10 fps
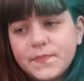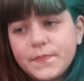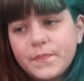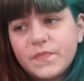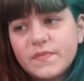
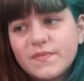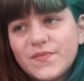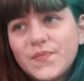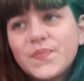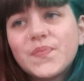
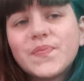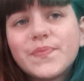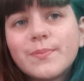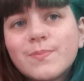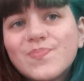
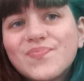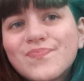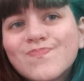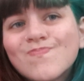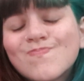
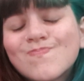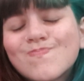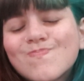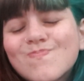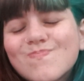
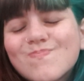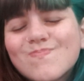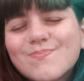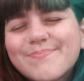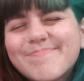
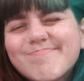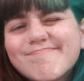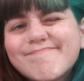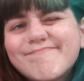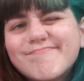
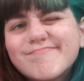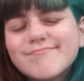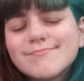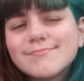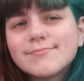
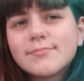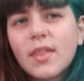[no speech]